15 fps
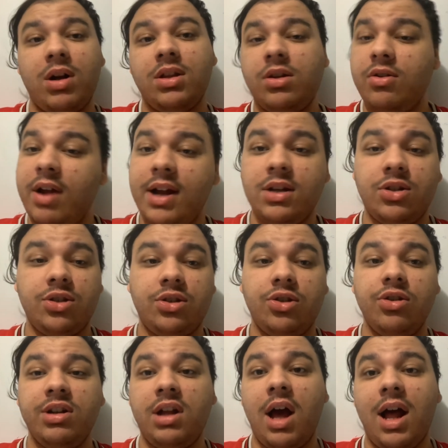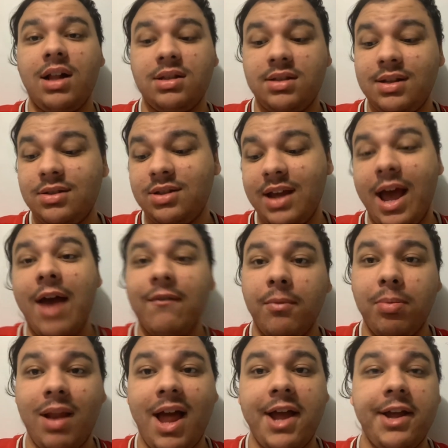greatest shooting guards to ever
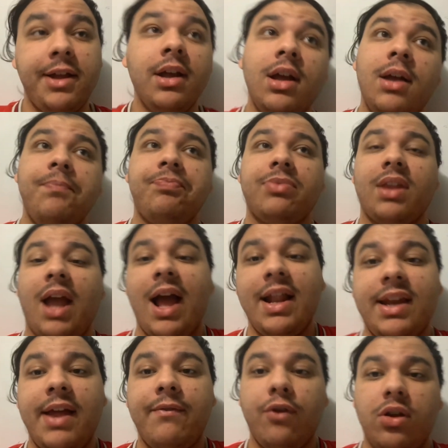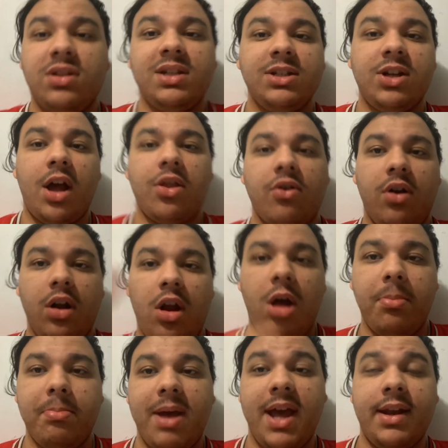play. And they versed each other a lot,
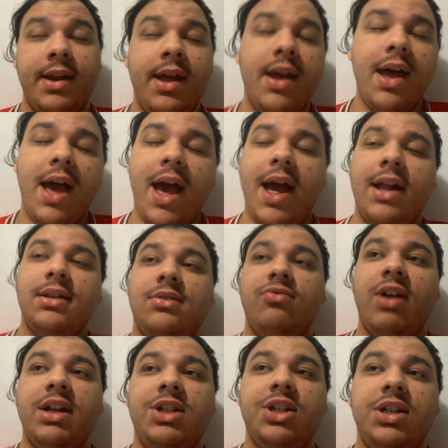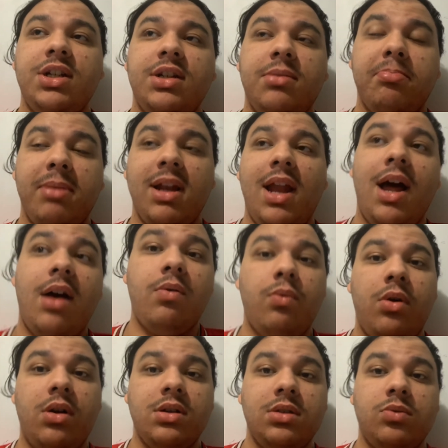man. And Reggie Miller
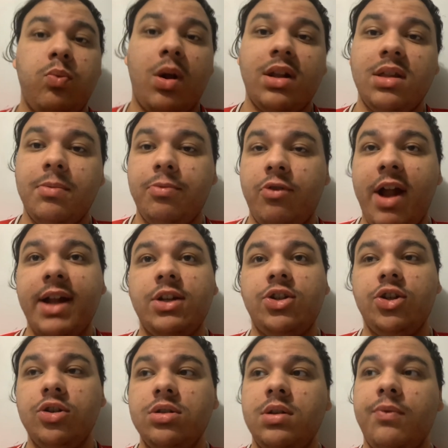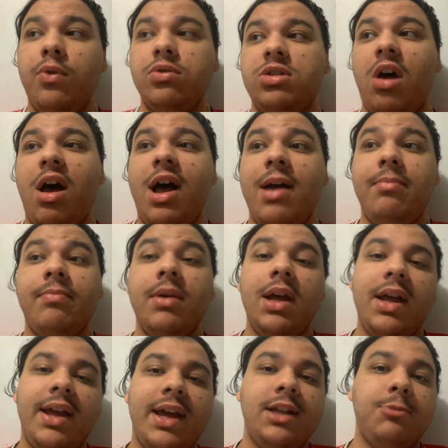was one of the greatest shooters of all time.
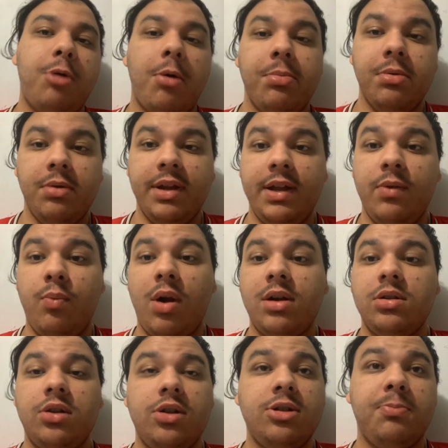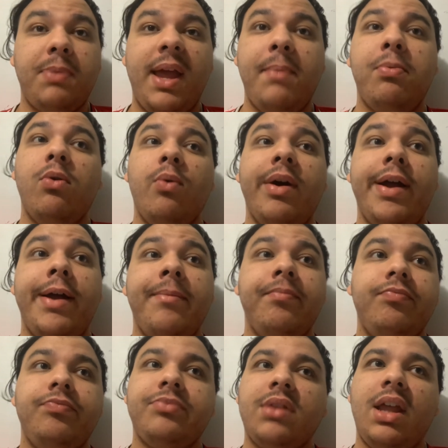He's probably one of those people where,
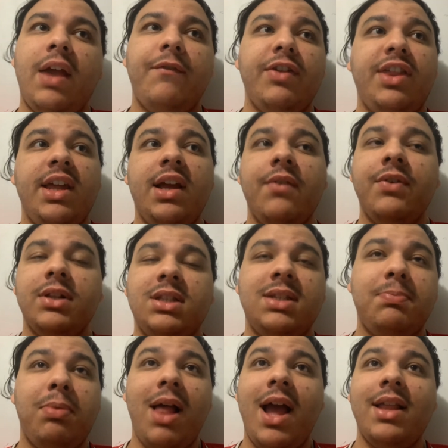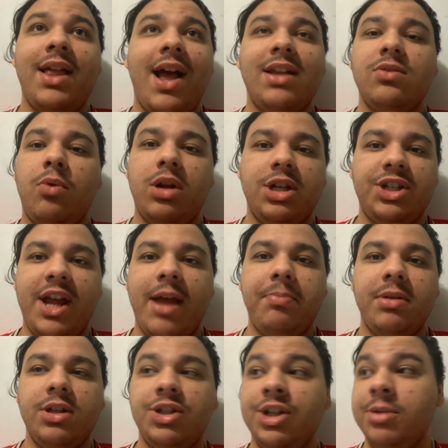if you think of a player that hasn't won a
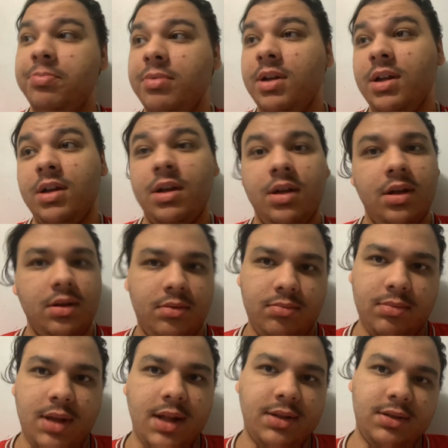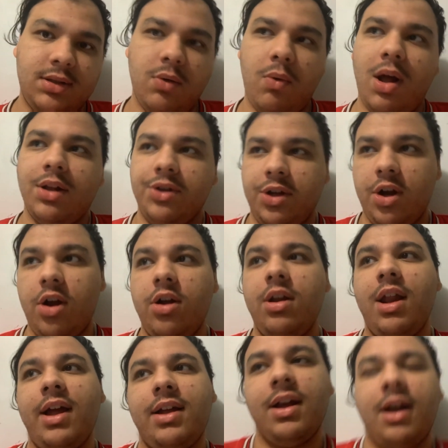championship, that's the one, you know?
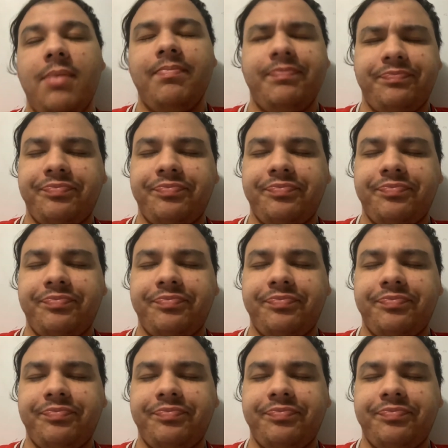Like, and